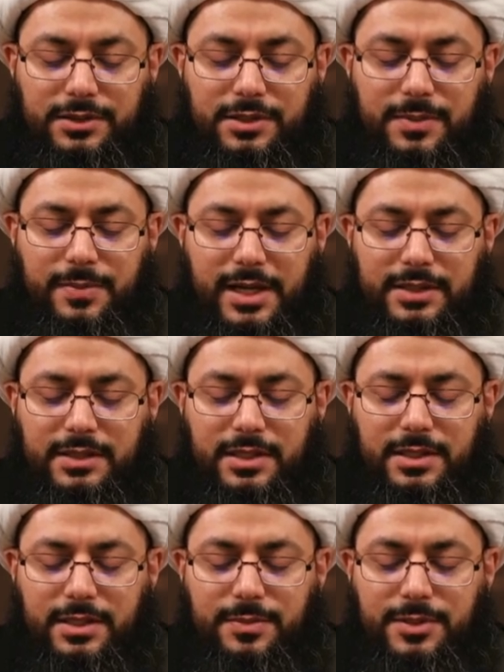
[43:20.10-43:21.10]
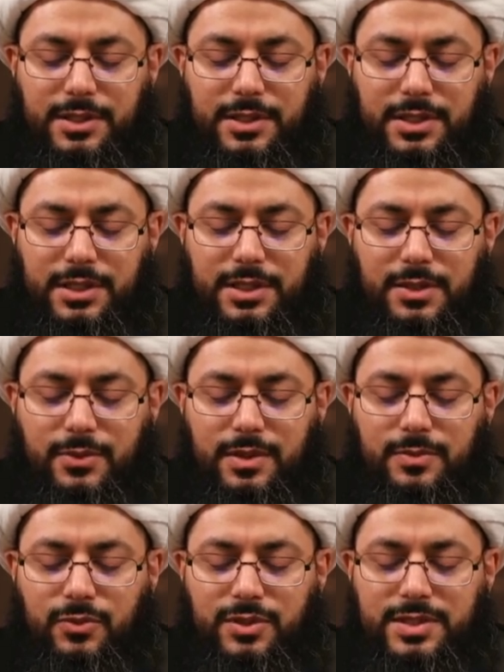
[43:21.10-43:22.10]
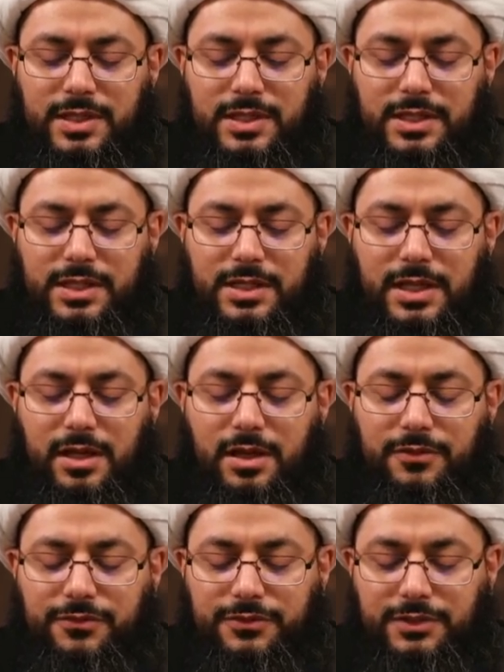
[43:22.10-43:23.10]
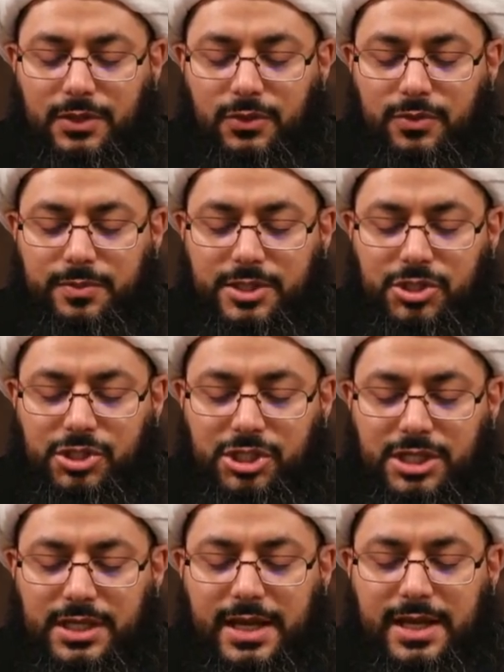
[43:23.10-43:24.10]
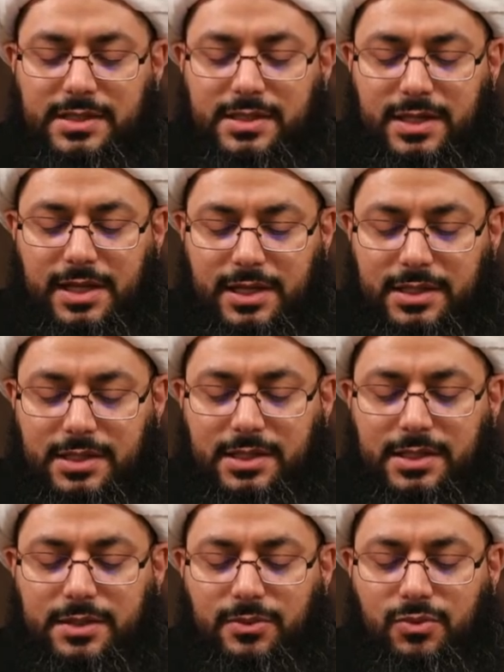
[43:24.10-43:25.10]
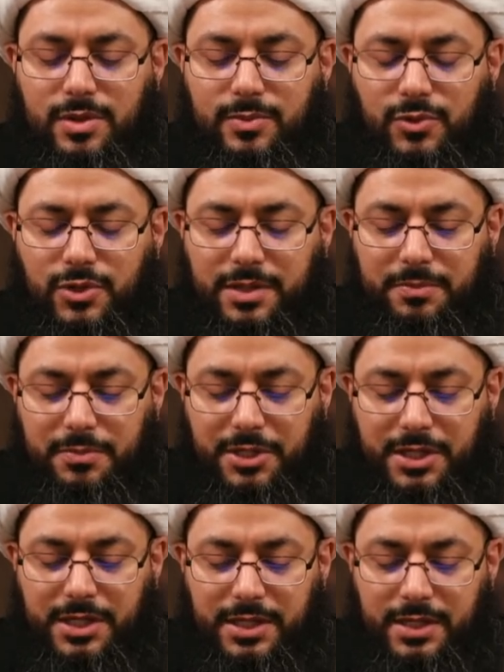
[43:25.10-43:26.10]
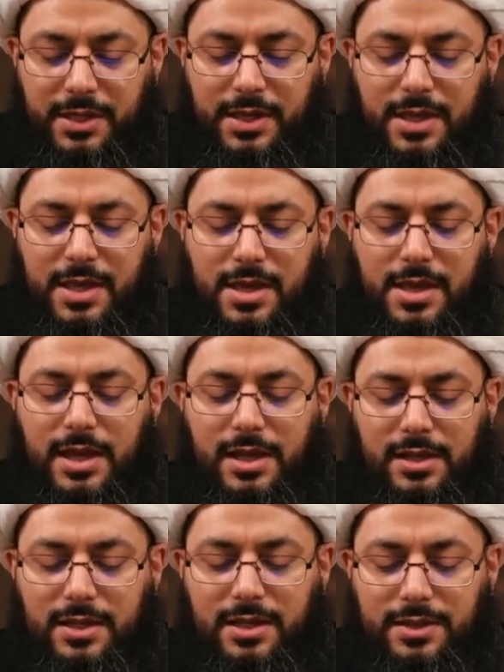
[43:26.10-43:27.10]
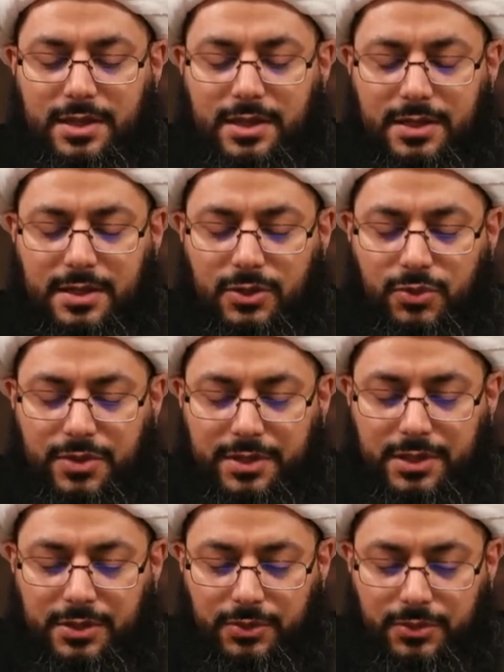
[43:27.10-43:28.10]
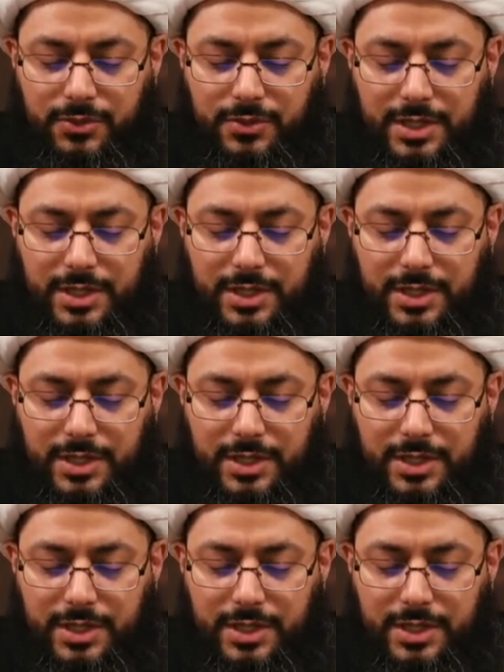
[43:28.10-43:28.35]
No one walked on this earth after the messengers of the prophets better than the followers and the Shia of Ali and those who loved him,